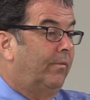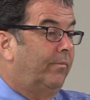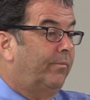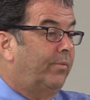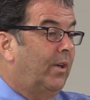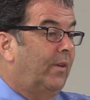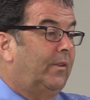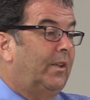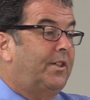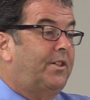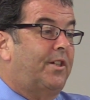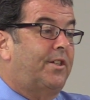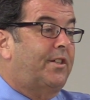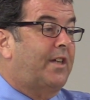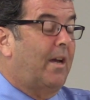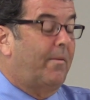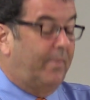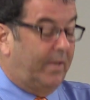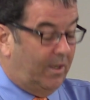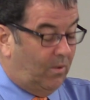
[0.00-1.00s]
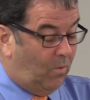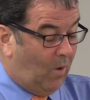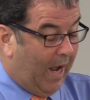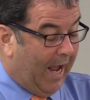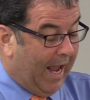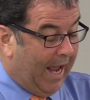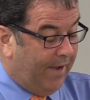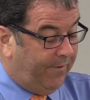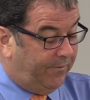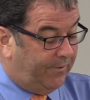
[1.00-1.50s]
Privileges can be
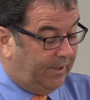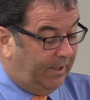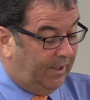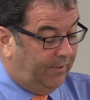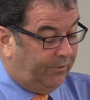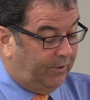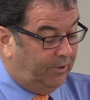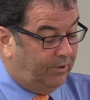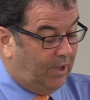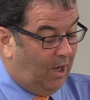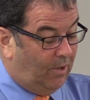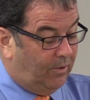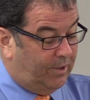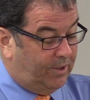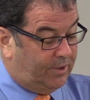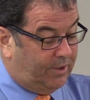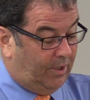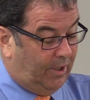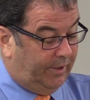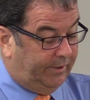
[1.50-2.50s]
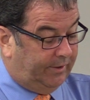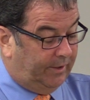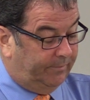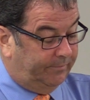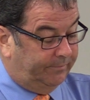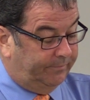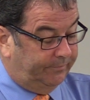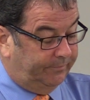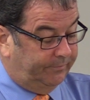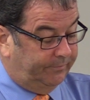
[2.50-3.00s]
waived if you don't assert them.